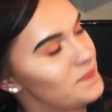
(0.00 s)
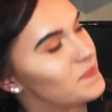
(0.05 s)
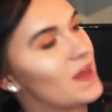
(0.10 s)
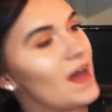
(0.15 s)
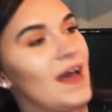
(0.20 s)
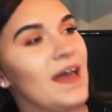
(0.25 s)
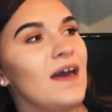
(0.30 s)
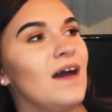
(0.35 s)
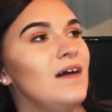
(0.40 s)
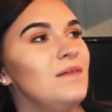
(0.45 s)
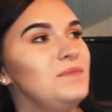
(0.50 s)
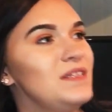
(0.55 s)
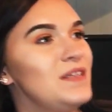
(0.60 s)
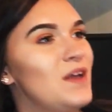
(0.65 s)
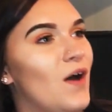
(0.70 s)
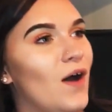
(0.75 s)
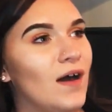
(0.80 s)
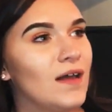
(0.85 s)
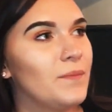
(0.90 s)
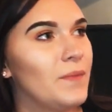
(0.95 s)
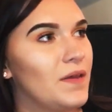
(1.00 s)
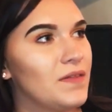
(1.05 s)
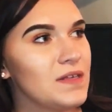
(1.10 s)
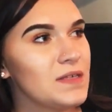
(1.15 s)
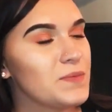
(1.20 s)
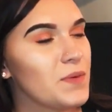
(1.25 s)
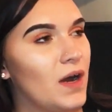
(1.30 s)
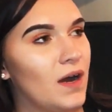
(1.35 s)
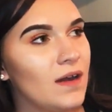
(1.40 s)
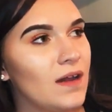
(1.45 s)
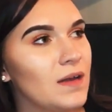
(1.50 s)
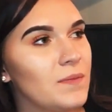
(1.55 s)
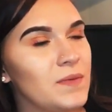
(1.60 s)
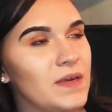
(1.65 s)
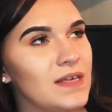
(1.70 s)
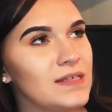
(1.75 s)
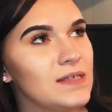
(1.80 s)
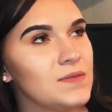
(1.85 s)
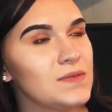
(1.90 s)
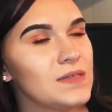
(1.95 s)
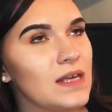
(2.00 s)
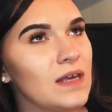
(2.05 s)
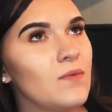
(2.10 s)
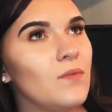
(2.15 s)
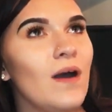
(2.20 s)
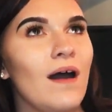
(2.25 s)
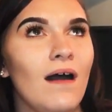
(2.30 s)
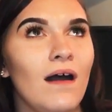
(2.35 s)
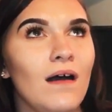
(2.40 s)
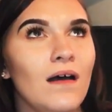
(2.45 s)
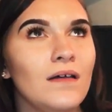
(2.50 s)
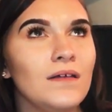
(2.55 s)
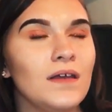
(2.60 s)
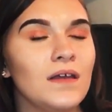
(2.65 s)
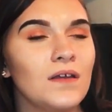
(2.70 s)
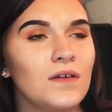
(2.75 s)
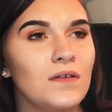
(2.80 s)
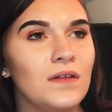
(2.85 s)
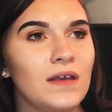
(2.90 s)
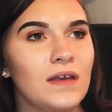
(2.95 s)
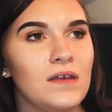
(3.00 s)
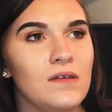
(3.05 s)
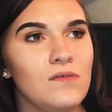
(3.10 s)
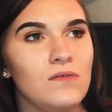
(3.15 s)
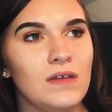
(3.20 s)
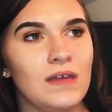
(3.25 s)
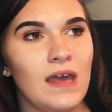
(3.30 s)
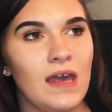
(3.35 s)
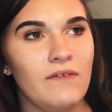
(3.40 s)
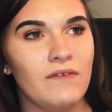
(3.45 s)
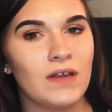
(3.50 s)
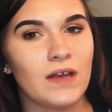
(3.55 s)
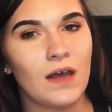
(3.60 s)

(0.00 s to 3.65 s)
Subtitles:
I hummed and hawed about this product because I was like, well, you know, like you only gave it